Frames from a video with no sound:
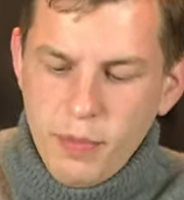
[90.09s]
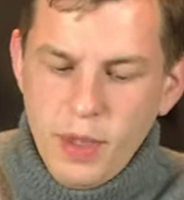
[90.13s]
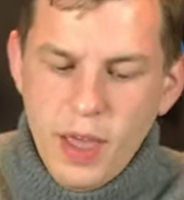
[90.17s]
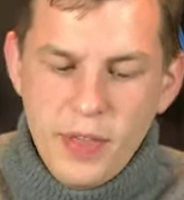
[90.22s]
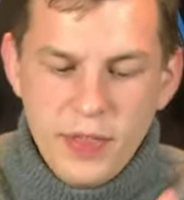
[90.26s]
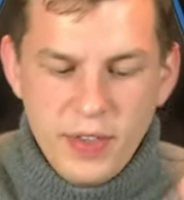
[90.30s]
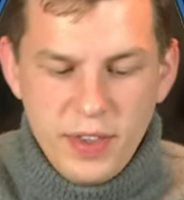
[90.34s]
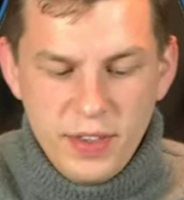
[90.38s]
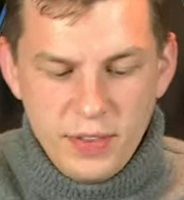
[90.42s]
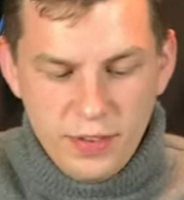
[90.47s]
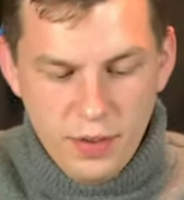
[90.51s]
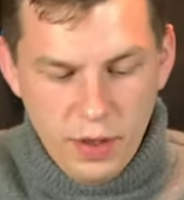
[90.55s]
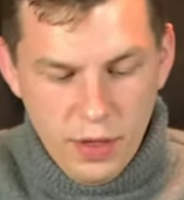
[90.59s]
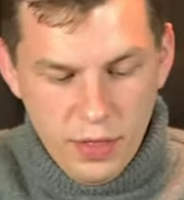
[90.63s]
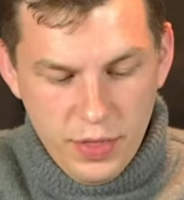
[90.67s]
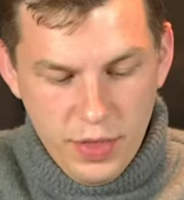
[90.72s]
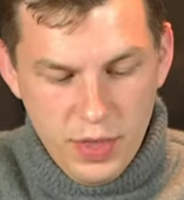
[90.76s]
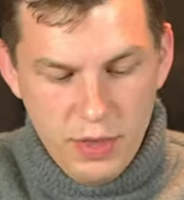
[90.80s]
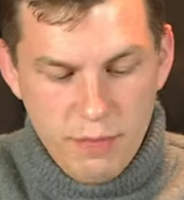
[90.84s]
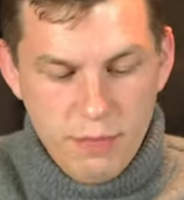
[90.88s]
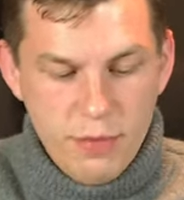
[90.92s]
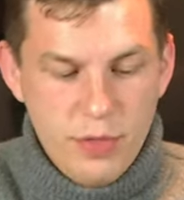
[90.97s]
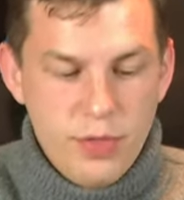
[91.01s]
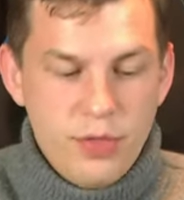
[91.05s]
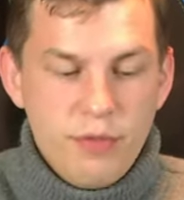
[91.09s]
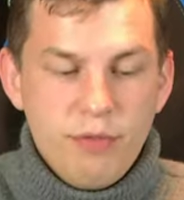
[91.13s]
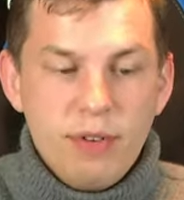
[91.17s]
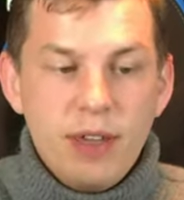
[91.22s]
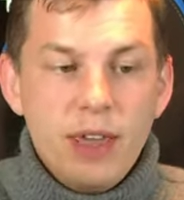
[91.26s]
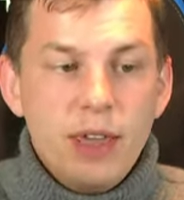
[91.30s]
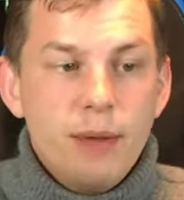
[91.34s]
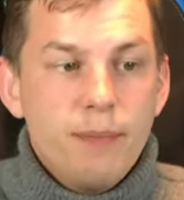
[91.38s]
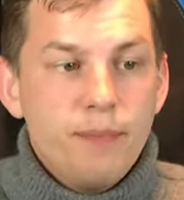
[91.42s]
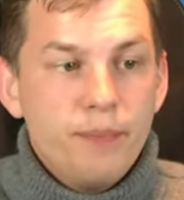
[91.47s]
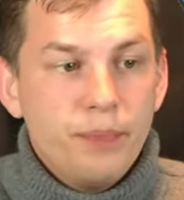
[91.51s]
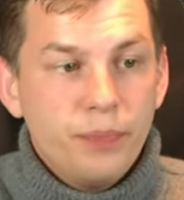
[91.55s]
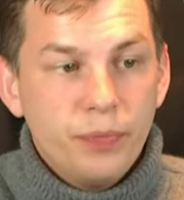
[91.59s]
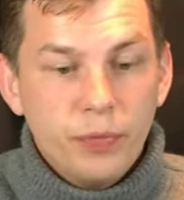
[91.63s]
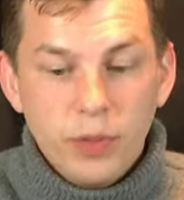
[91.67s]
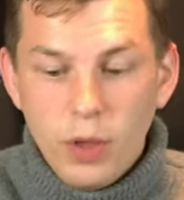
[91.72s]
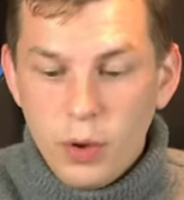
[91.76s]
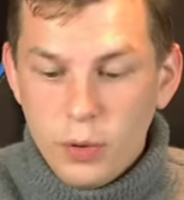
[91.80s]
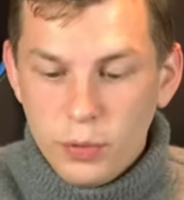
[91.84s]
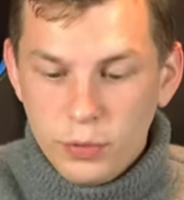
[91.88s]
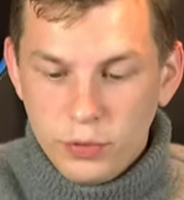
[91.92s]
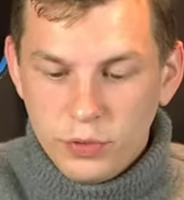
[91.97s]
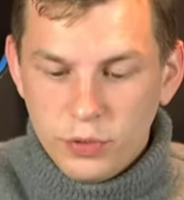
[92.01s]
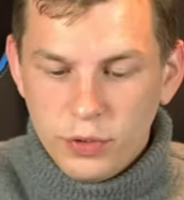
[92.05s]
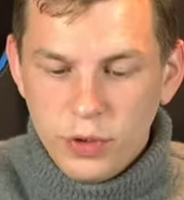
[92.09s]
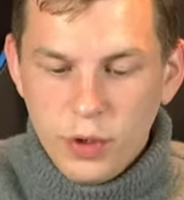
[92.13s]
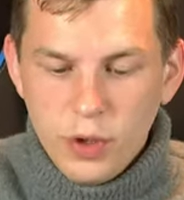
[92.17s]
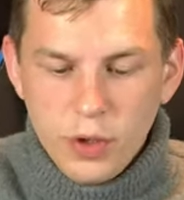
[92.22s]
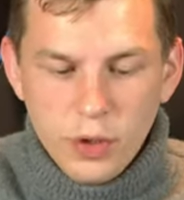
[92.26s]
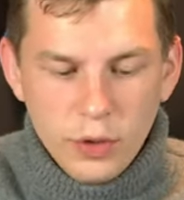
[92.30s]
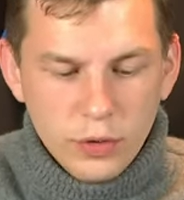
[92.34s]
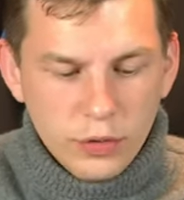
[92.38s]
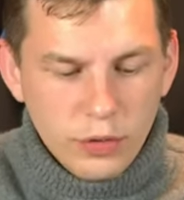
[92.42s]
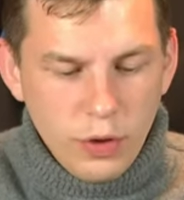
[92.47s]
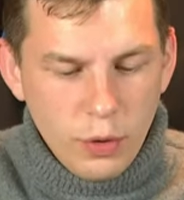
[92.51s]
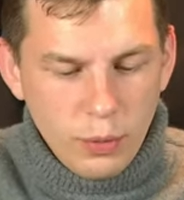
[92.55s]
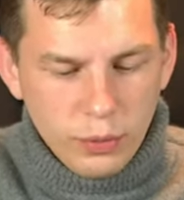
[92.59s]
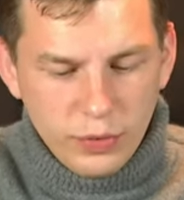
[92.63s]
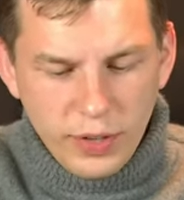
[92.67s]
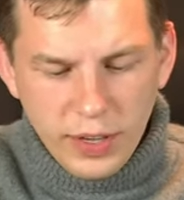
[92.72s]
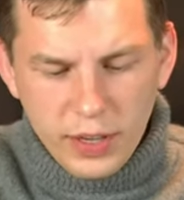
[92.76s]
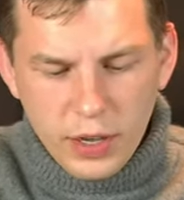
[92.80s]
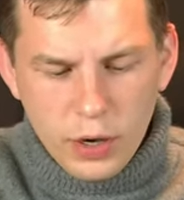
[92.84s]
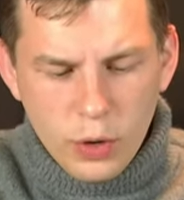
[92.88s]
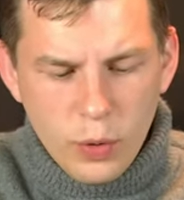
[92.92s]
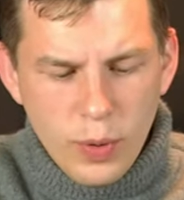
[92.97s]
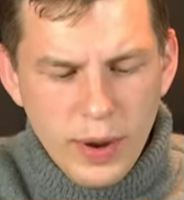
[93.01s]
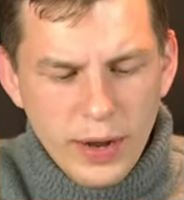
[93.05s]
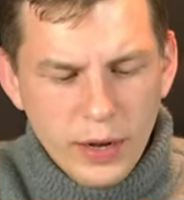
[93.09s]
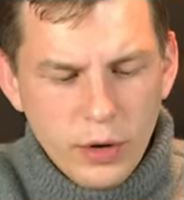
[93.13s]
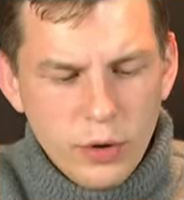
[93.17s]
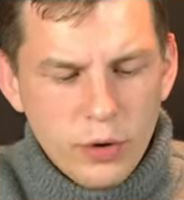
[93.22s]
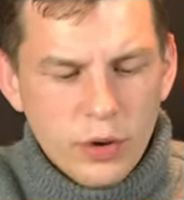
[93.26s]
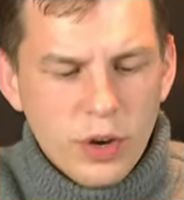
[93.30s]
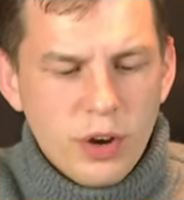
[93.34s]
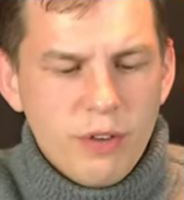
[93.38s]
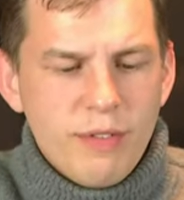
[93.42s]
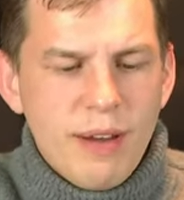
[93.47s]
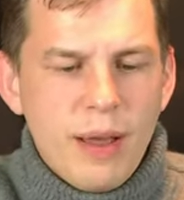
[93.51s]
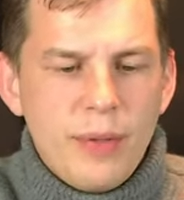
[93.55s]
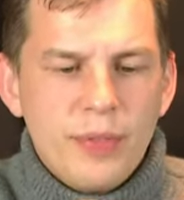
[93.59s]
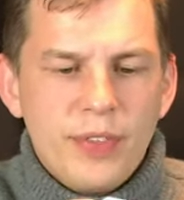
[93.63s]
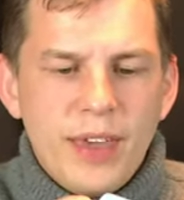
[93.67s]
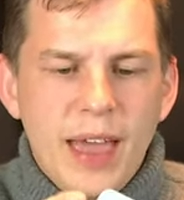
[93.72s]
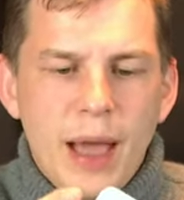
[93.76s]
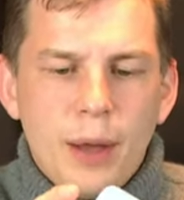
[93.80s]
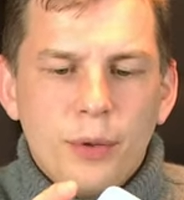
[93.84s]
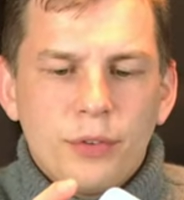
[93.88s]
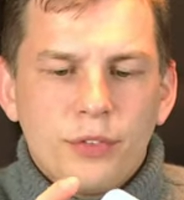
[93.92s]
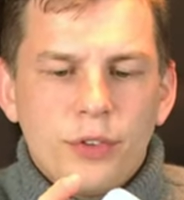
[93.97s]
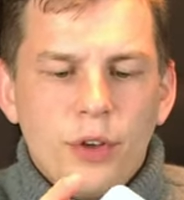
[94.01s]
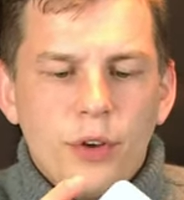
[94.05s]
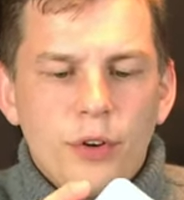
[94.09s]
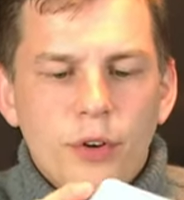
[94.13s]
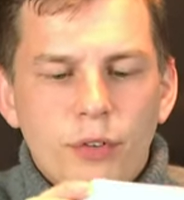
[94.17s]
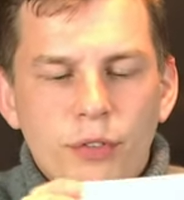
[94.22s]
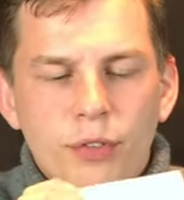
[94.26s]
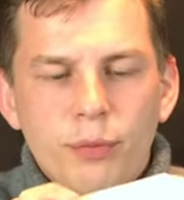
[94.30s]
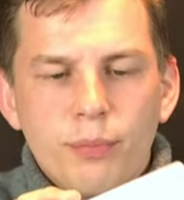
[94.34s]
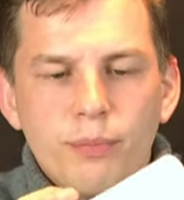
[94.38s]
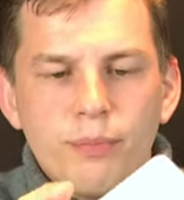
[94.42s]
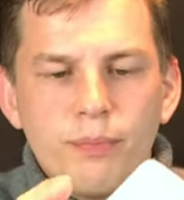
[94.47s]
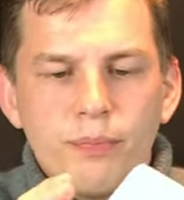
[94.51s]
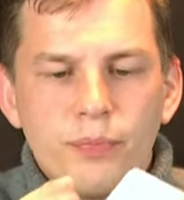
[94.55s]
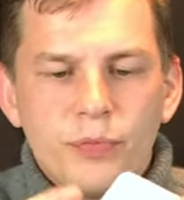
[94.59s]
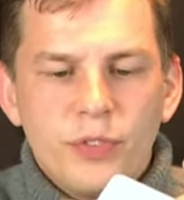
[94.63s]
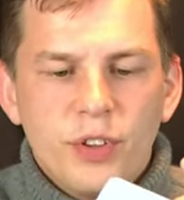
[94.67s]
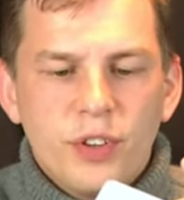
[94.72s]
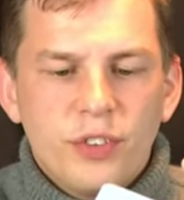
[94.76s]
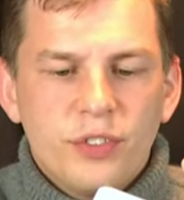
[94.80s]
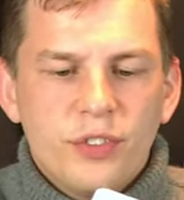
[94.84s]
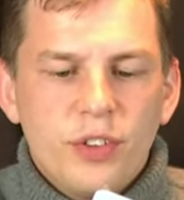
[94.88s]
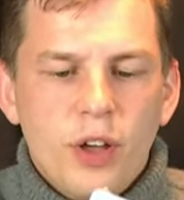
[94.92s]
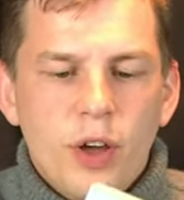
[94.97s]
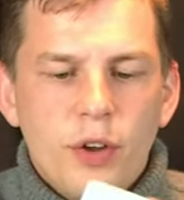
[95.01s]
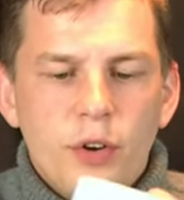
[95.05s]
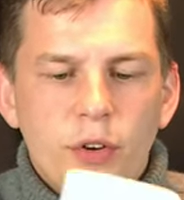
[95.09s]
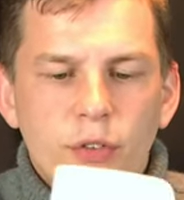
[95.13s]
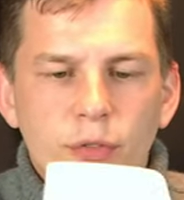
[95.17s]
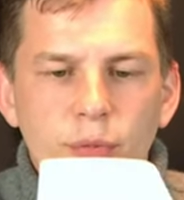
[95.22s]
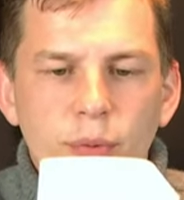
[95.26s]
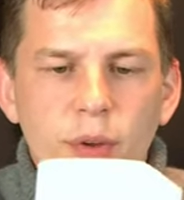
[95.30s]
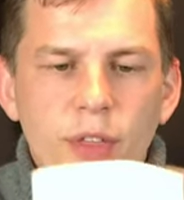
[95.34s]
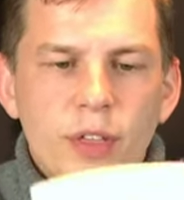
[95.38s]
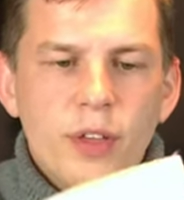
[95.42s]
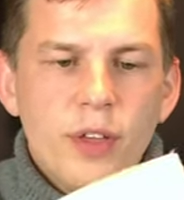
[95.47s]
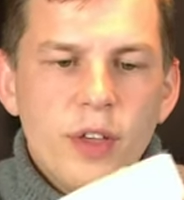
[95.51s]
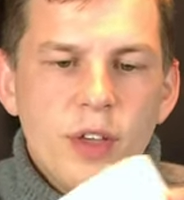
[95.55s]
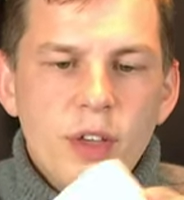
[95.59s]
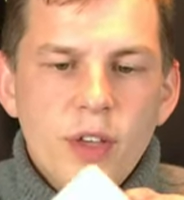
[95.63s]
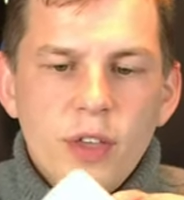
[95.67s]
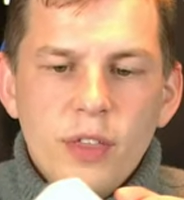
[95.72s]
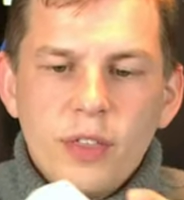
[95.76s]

And these are the three nodes. So we'll take a quick look around the outside of them to start off with.